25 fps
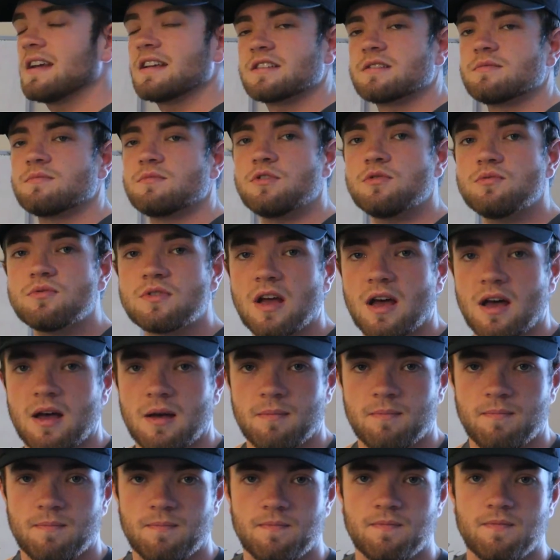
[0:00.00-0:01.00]
to take some you
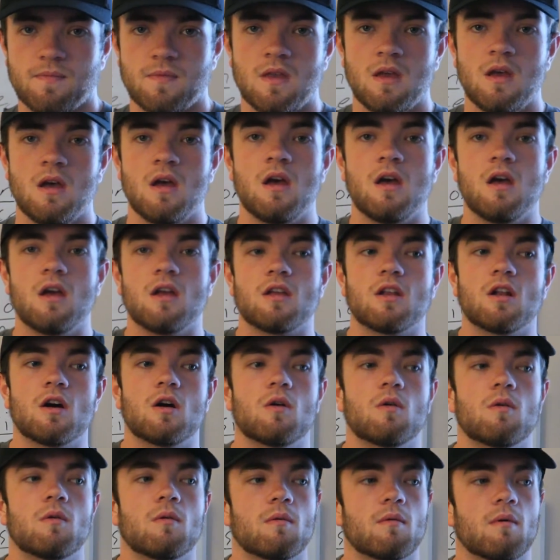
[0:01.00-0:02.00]
time. You
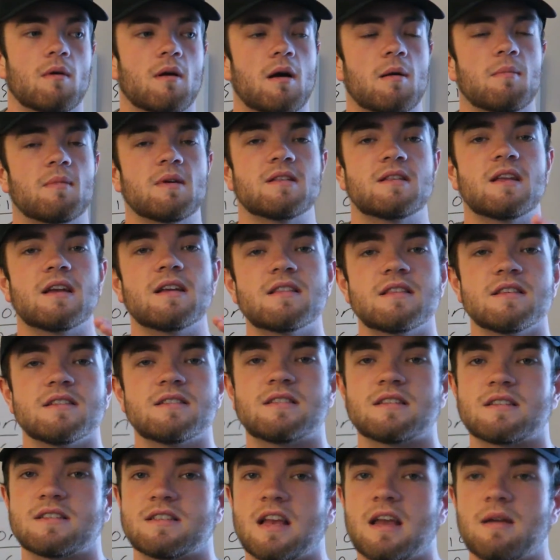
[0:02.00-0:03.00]
know, I mean, take
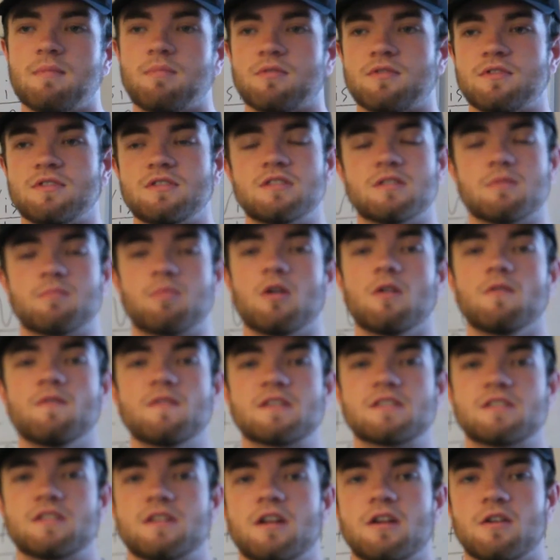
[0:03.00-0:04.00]
this example. This is the
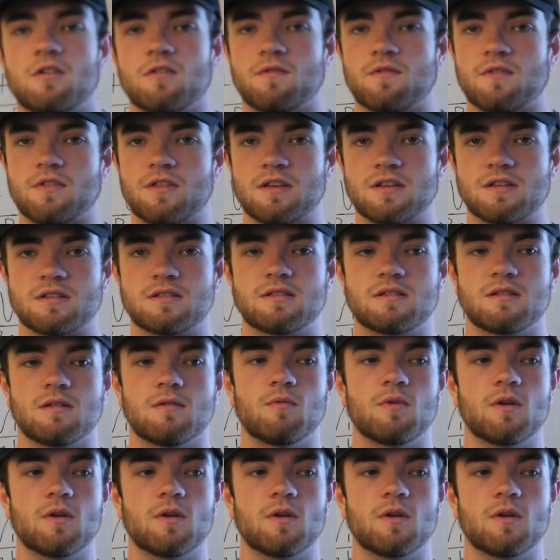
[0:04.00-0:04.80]
perfect scenario for this.